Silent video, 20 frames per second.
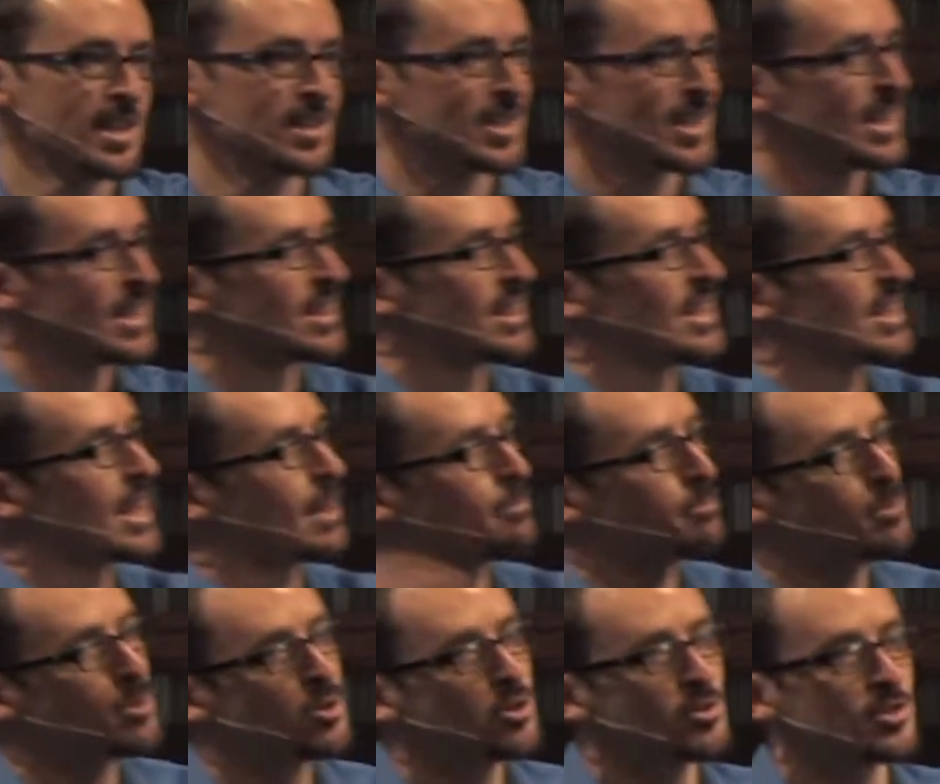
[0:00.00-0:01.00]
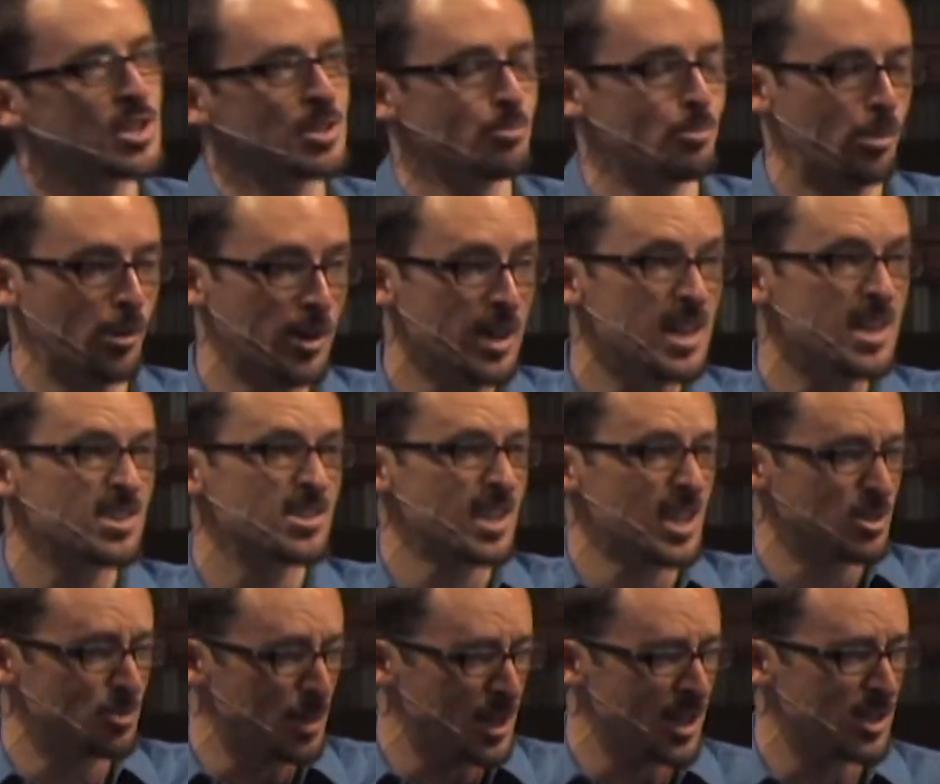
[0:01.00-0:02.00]
things, anything that moves and breathes,
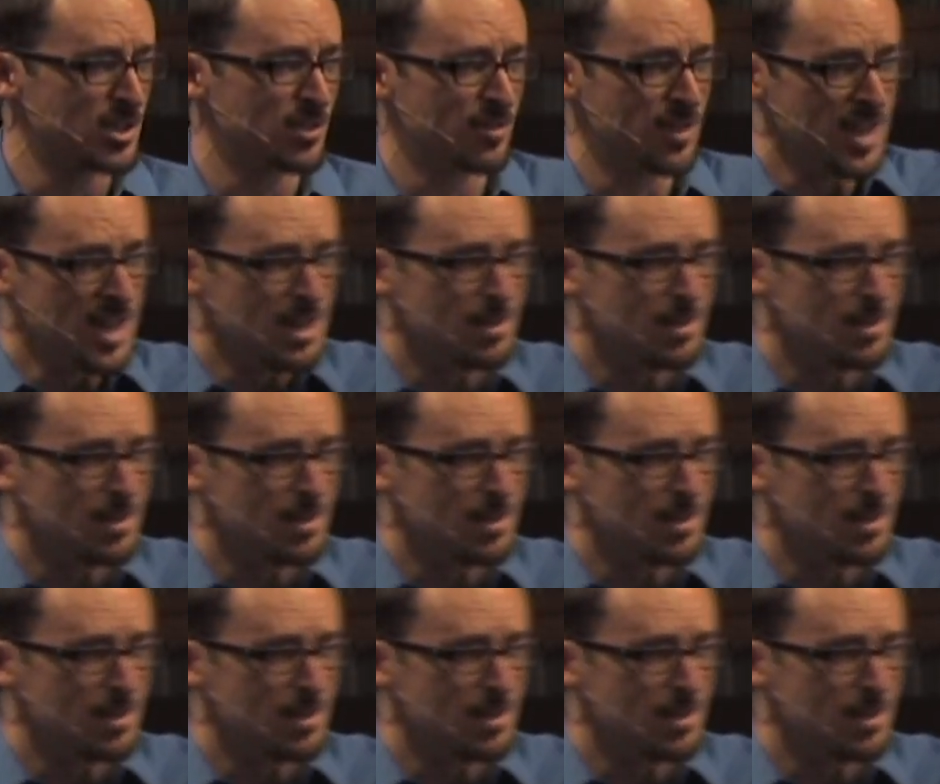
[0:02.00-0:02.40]
that's because of